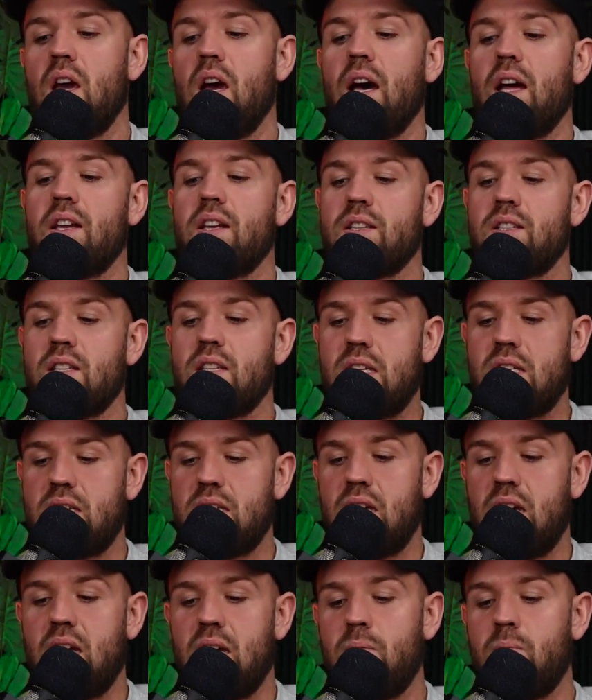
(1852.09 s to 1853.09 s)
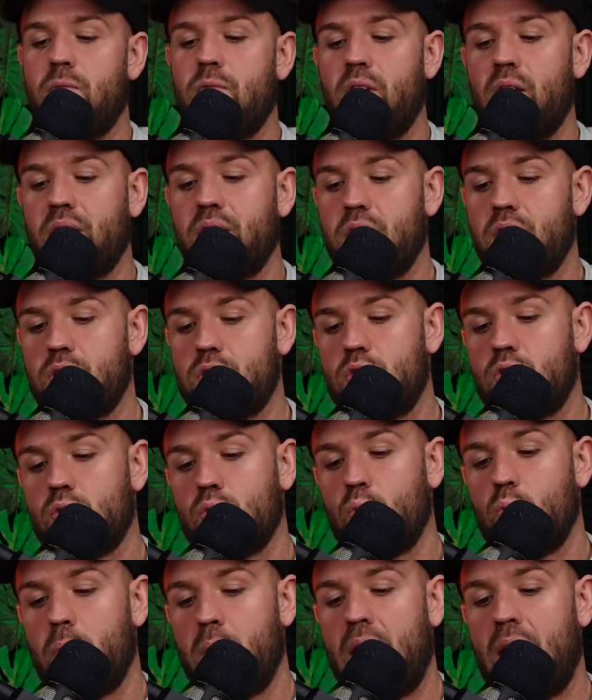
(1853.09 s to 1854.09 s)
And it's the same thing that's
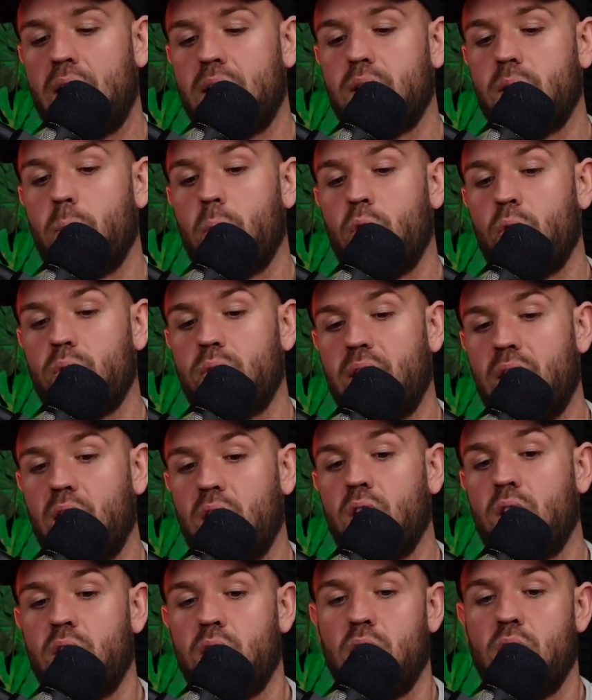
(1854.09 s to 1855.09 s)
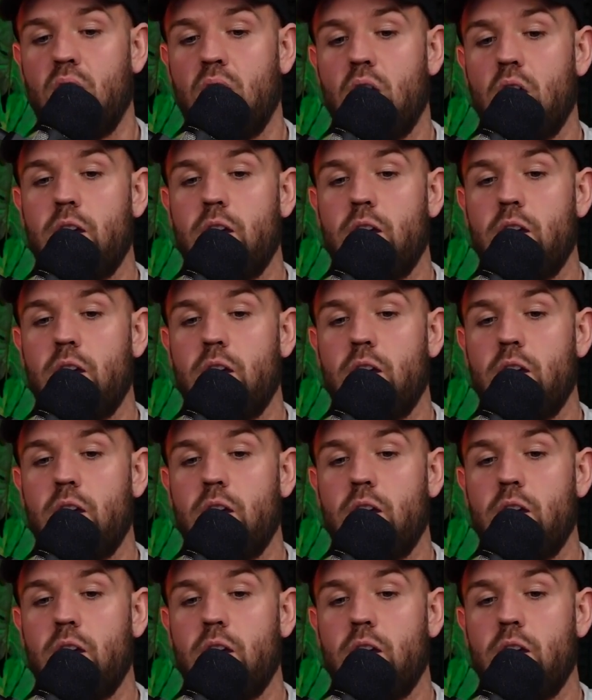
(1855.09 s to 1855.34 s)
so bad about telling